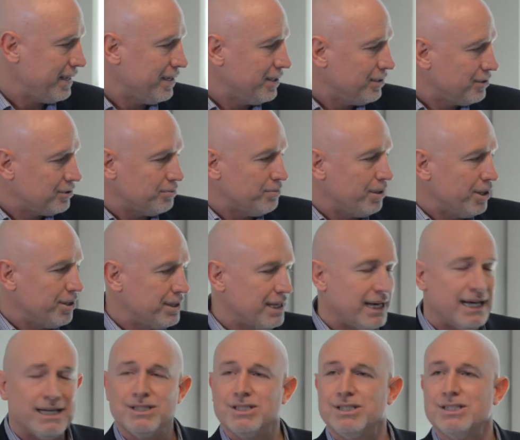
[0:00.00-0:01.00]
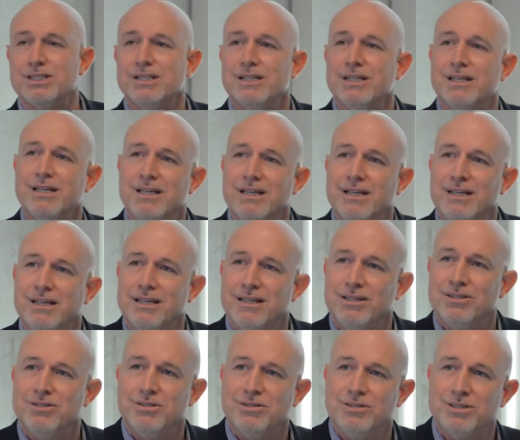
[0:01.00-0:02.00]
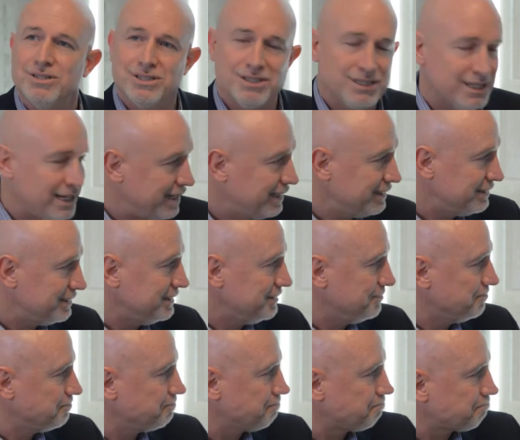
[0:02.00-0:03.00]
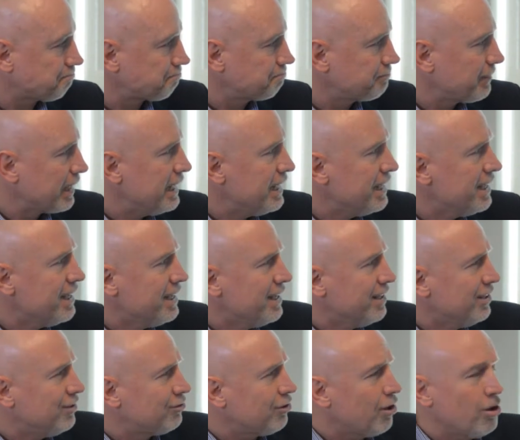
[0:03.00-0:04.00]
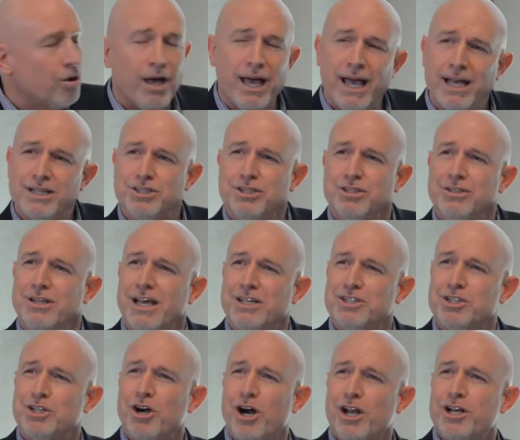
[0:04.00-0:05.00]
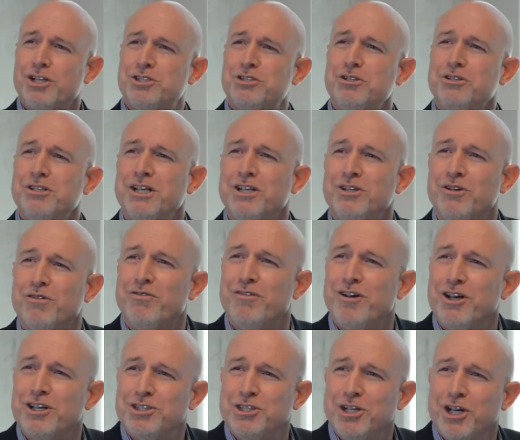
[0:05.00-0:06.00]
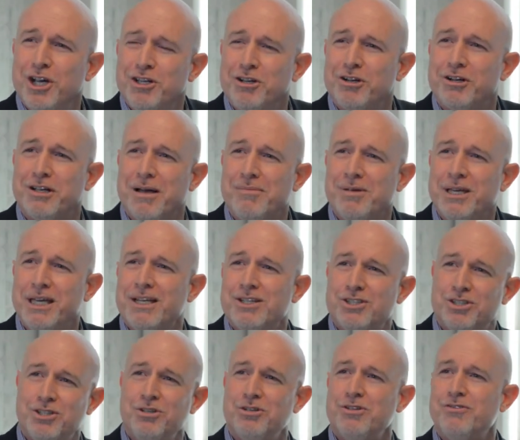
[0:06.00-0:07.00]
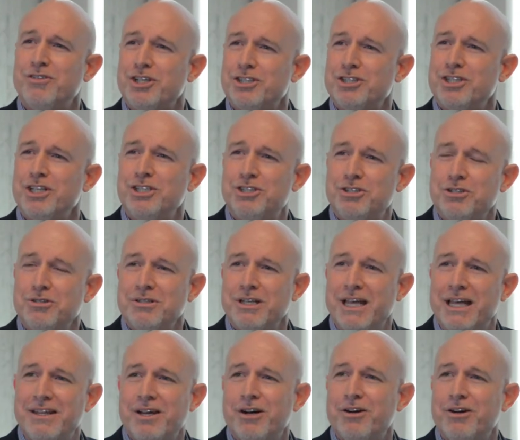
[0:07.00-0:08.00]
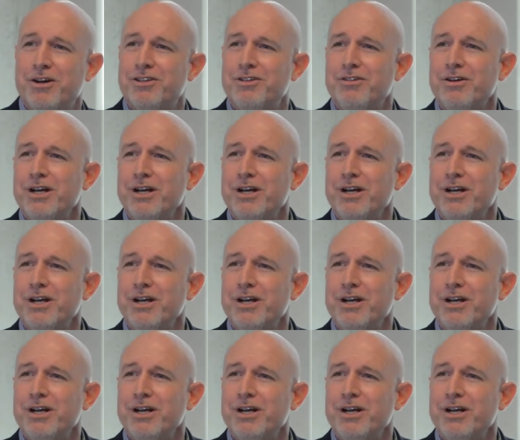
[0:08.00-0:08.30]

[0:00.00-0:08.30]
to both us and to society. So as a college student in your first year, you're coming in as a university student, and there are three